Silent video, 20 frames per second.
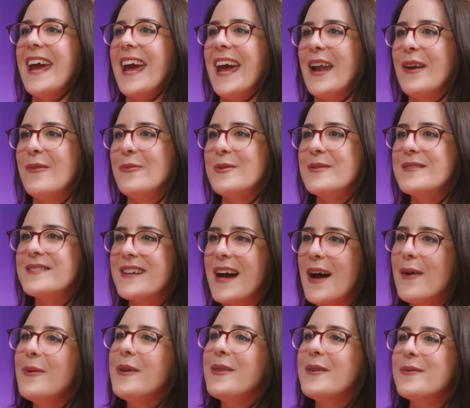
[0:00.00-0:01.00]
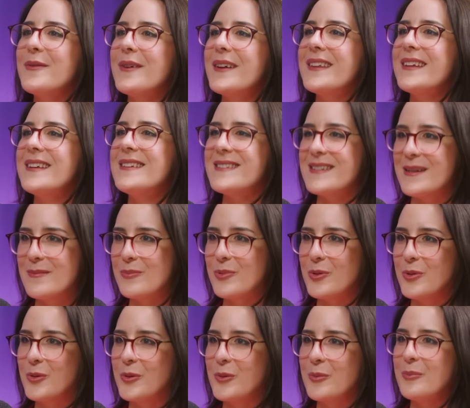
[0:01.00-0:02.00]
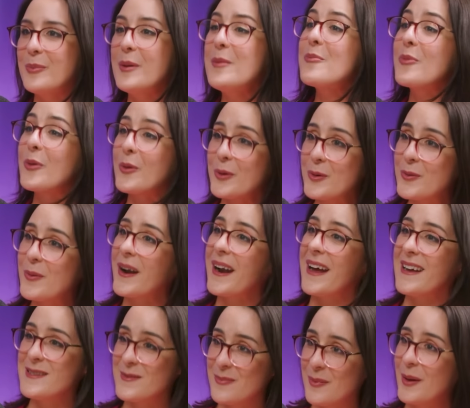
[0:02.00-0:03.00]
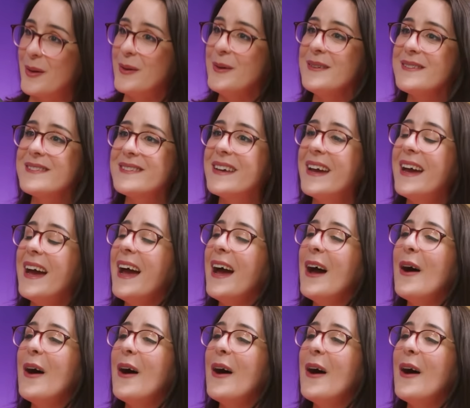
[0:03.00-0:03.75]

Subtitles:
and we'll start with a really simple but broad one, I suppose. Mm-hmm.